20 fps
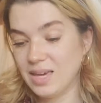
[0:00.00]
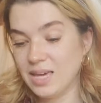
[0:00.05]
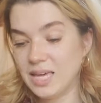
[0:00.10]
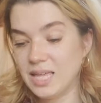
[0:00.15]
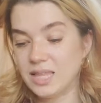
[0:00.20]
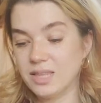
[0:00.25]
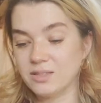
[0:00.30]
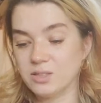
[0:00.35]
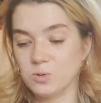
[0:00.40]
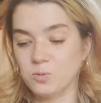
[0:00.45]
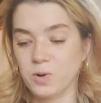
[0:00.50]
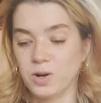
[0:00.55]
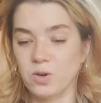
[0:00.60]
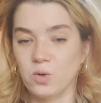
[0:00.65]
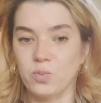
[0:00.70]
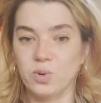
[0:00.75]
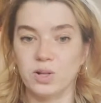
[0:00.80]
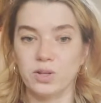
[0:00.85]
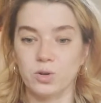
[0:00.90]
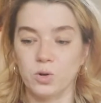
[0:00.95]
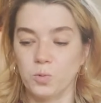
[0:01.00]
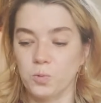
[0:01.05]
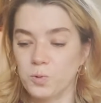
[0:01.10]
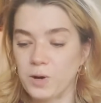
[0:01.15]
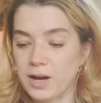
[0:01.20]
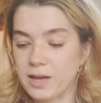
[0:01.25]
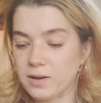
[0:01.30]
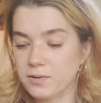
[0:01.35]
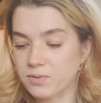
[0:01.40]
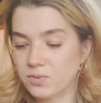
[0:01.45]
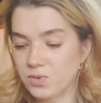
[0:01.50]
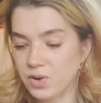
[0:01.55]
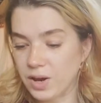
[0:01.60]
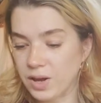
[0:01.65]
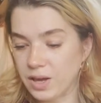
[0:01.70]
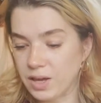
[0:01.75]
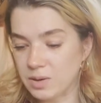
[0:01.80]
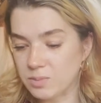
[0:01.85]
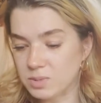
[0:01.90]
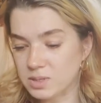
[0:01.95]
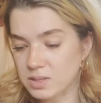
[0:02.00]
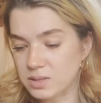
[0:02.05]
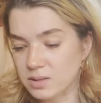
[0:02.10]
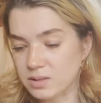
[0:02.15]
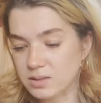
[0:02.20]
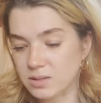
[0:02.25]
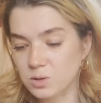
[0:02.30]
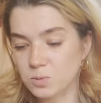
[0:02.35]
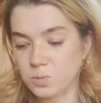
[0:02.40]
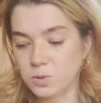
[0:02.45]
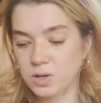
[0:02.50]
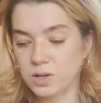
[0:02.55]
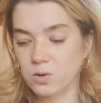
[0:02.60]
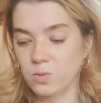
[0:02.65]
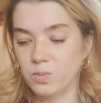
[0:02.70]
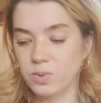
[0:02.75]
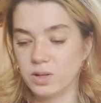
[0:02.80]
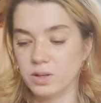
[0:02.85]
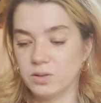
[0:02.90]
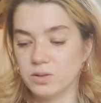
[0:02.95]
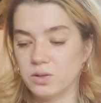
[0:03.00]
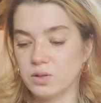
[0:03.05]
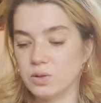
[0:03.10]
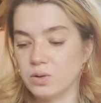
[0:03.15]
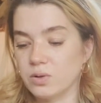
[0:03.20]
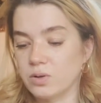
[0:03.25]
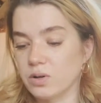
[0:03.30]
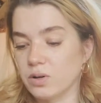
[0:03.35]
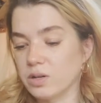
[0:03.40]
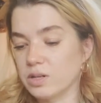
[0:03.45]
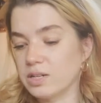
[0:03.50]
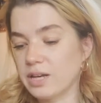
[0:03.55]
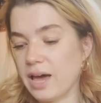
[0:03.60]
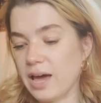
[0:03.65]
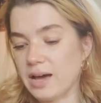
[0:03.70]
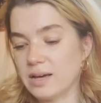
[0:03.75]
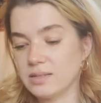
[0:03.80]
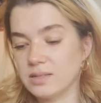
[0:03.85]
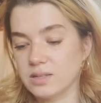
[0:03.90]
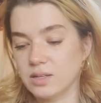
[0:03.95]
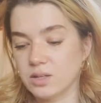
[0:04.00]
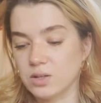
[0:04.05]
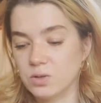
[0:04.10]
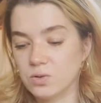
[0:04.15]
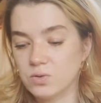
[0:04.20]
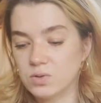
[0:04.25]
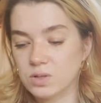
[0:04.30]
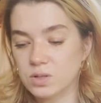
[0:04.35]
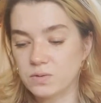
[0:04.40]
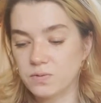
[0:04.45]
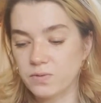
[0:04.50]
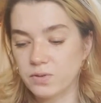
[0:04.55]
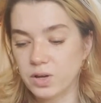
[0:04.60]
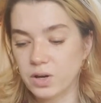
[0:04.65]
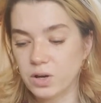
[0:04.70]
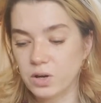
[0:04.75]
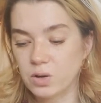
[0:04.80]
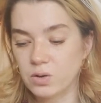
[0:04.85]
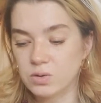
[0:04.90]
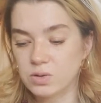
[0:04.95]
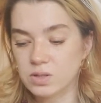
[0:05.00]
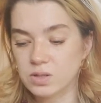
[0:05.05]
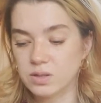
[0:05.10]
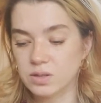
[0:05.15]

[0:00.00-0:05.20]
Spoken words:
This is where you build your wireframes. This is where you build your task and user flows.